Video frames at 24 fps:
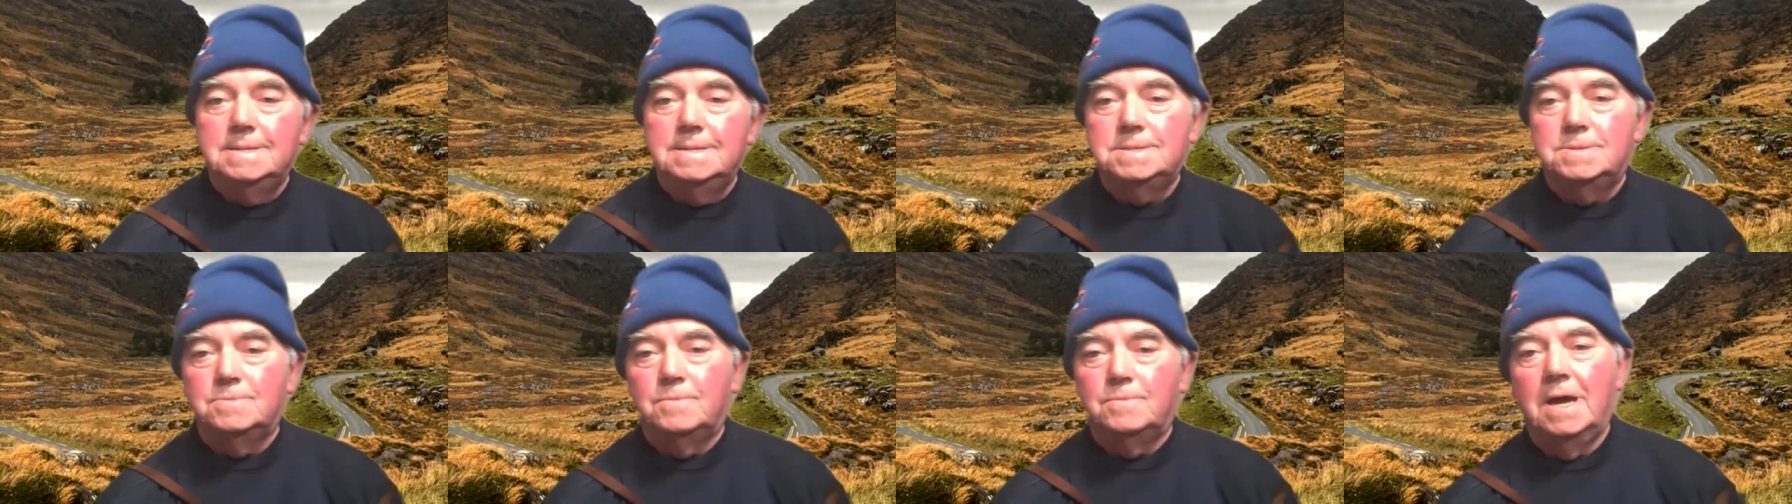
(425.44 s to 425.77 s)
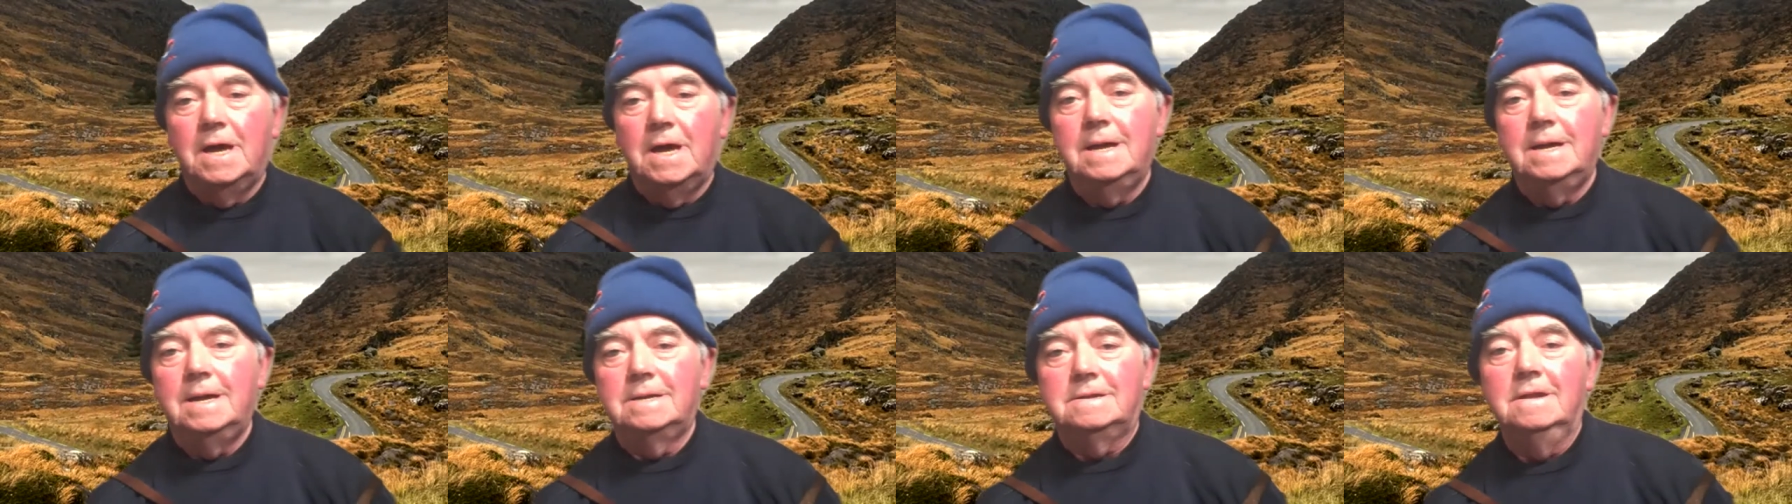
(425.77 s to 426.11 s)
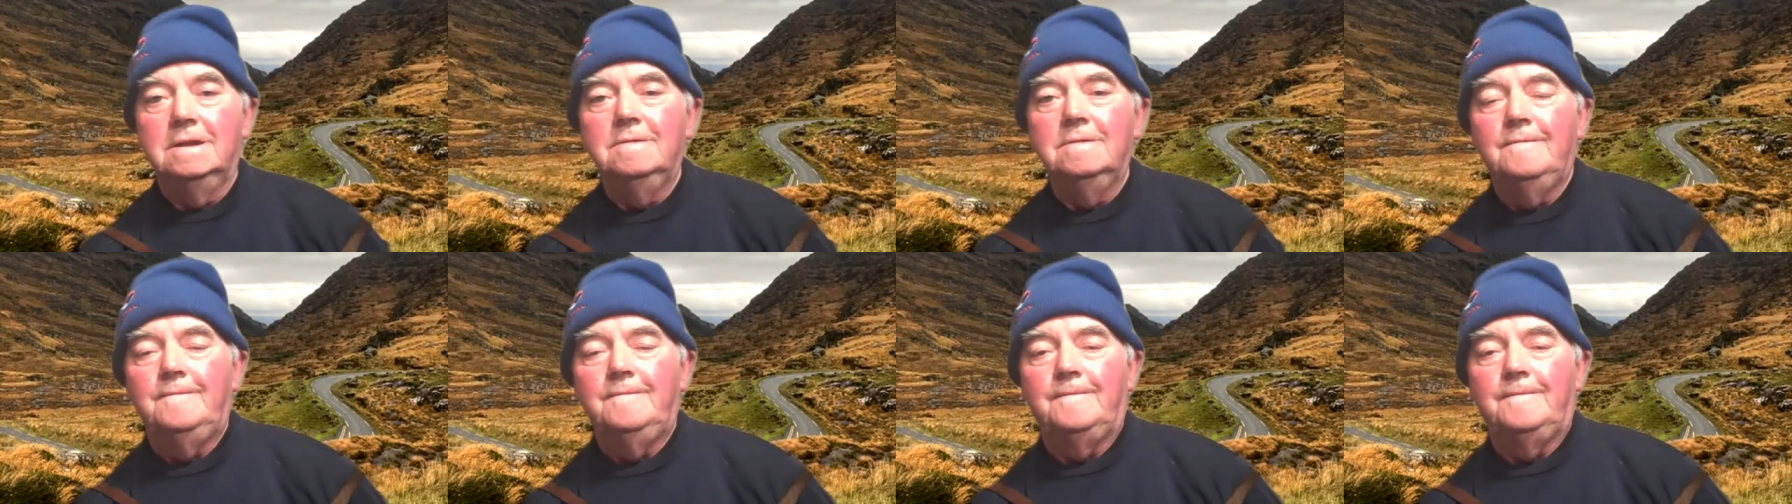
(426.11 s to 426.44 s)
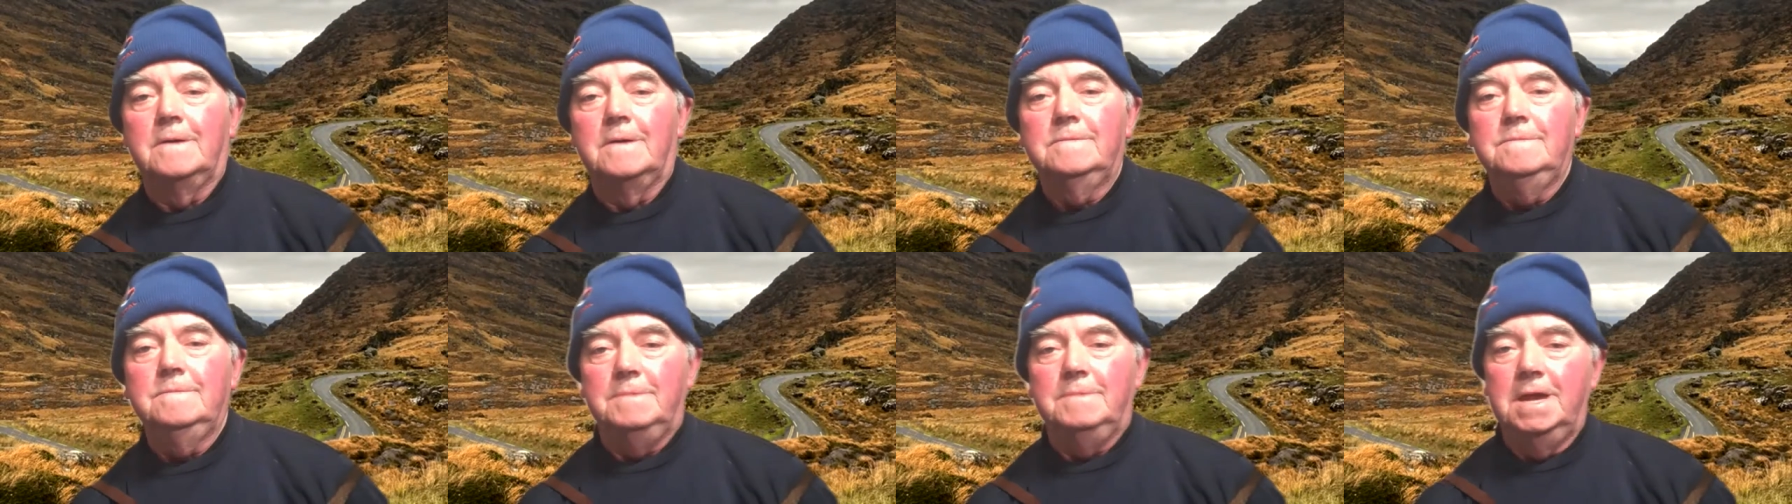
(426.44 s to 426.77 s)
is waiting
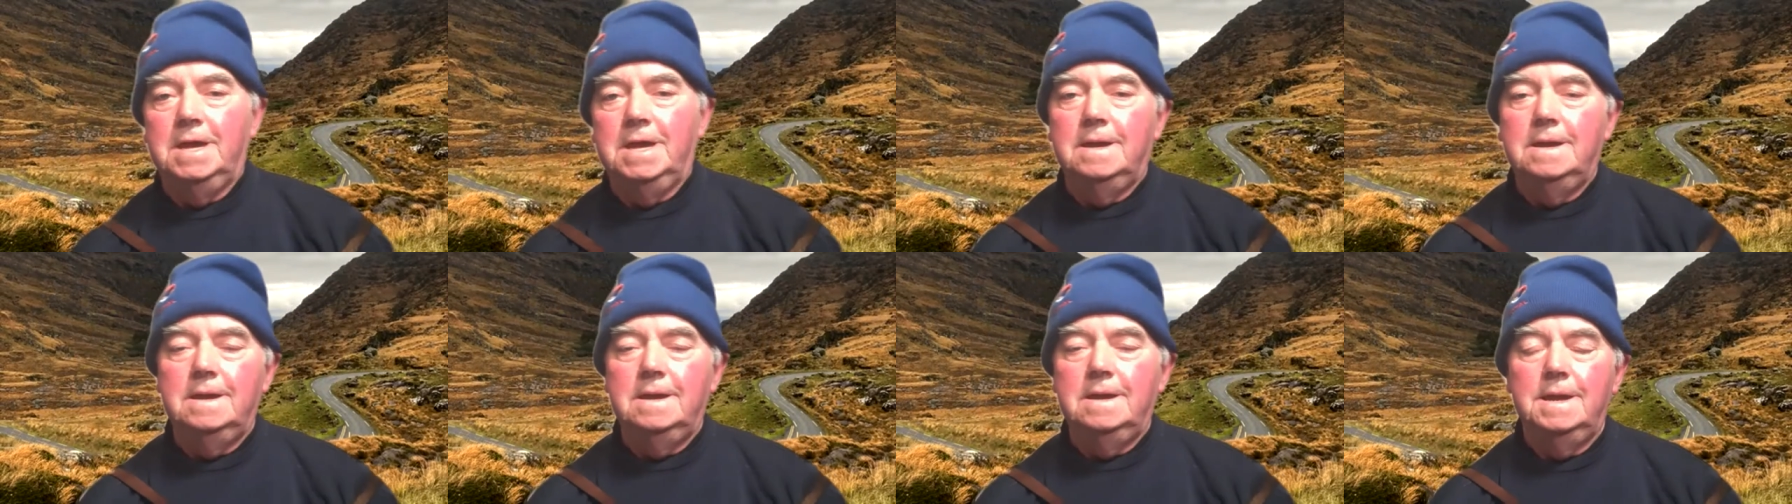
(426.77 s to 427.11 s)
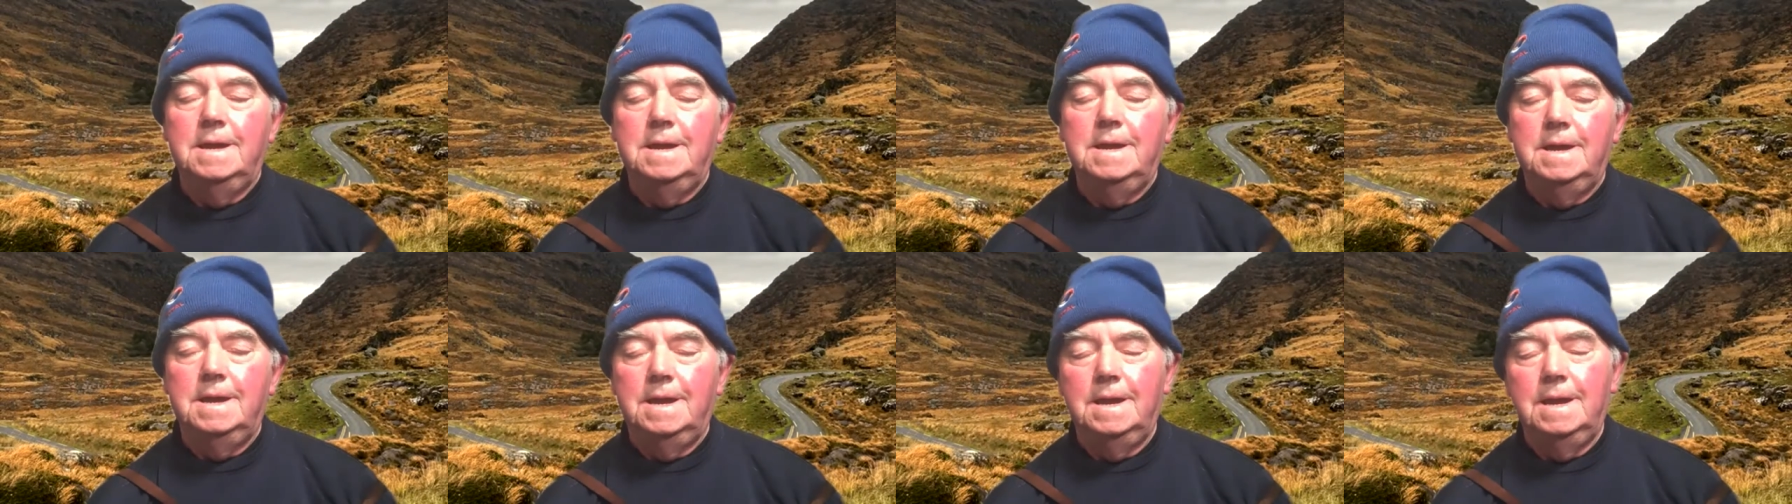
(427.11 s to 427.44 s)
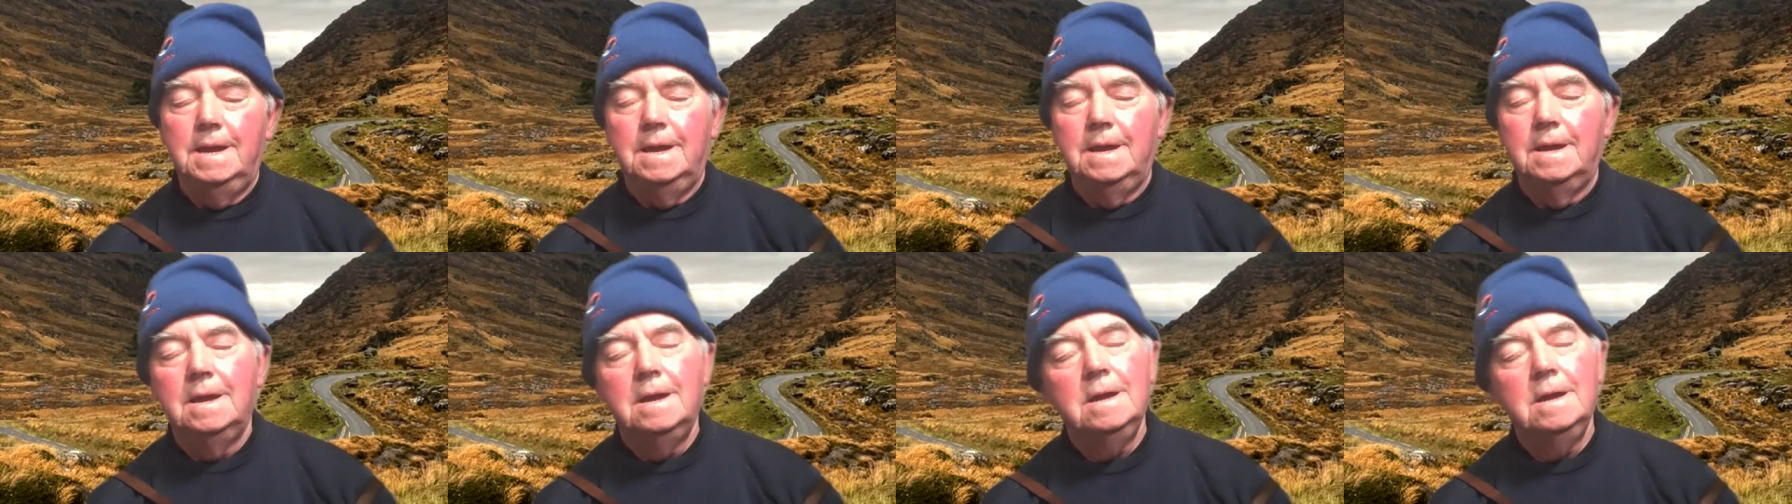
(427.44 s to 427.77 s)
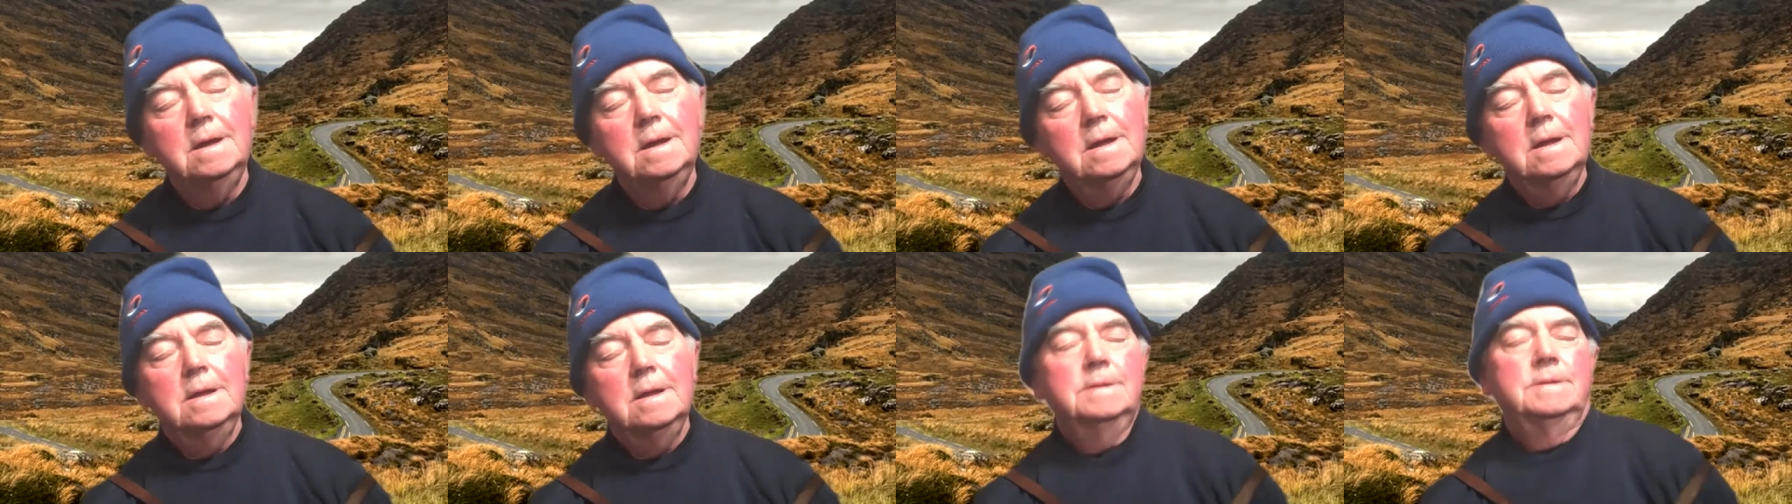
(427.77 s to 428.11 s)
for me.
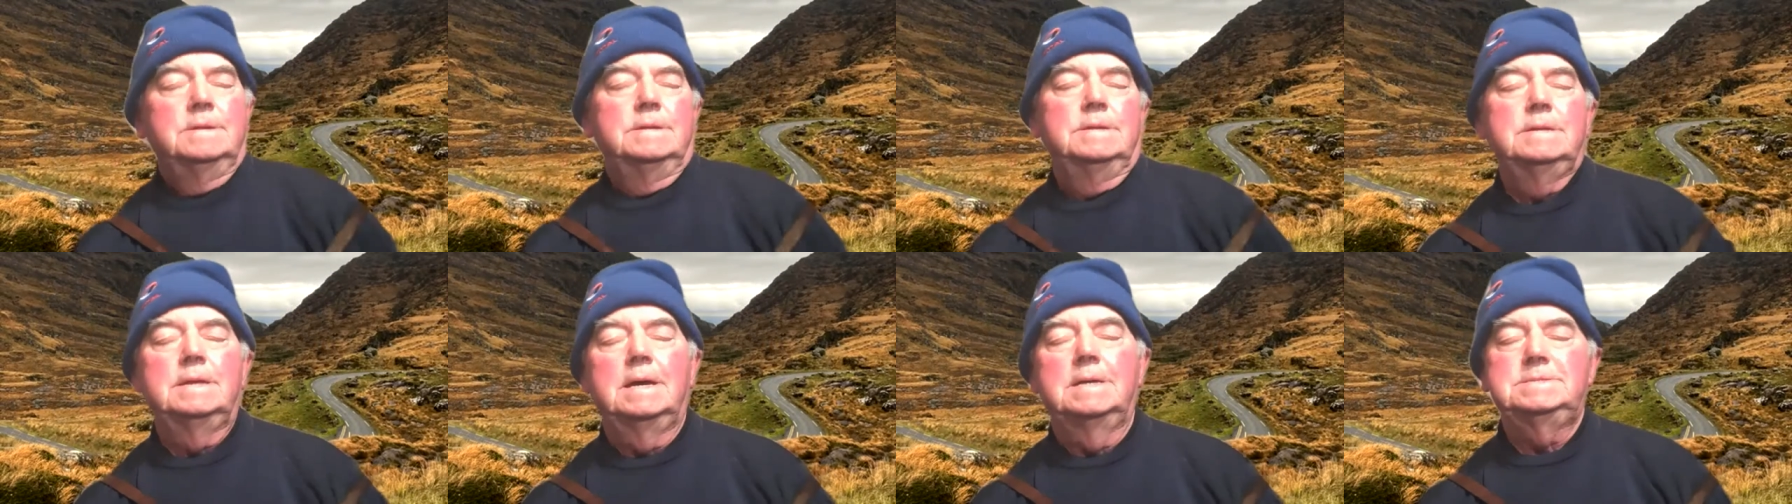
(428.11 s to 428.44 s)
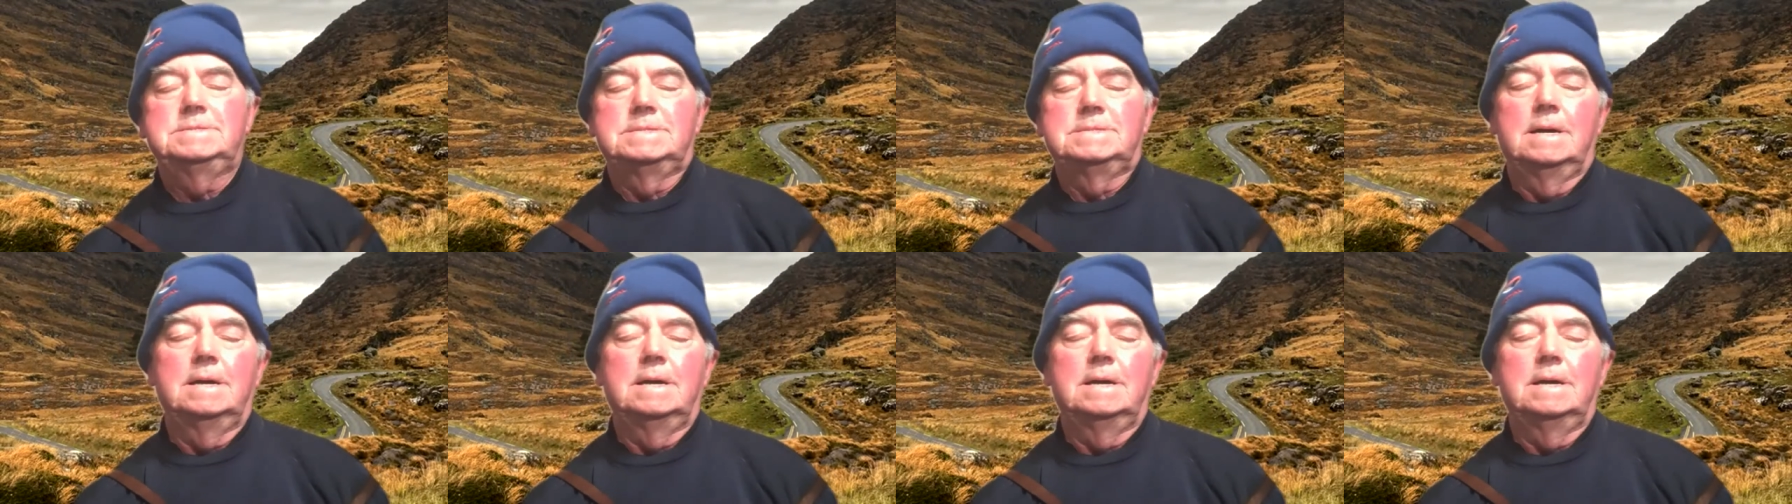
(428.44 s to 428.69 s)
But